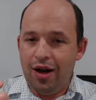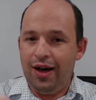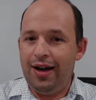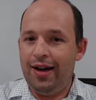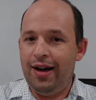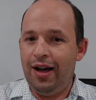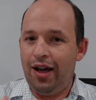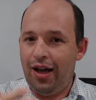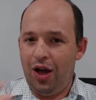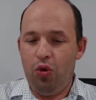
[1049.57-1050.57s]

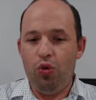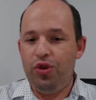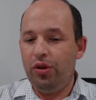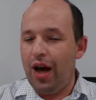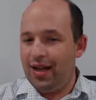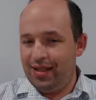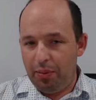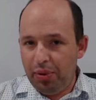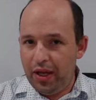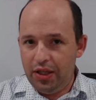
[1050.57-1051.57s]
the lines are
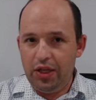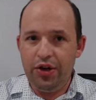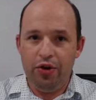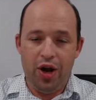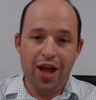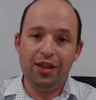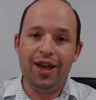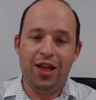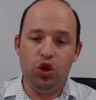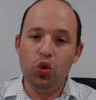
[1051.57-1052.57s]
played here and
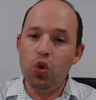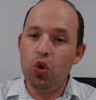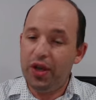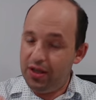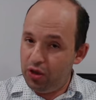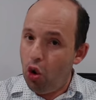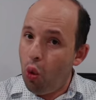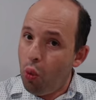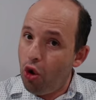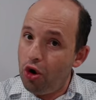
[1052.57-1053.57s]
can do his
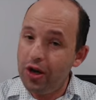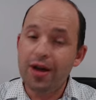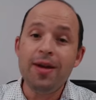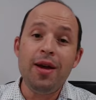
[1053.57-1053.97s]
homework.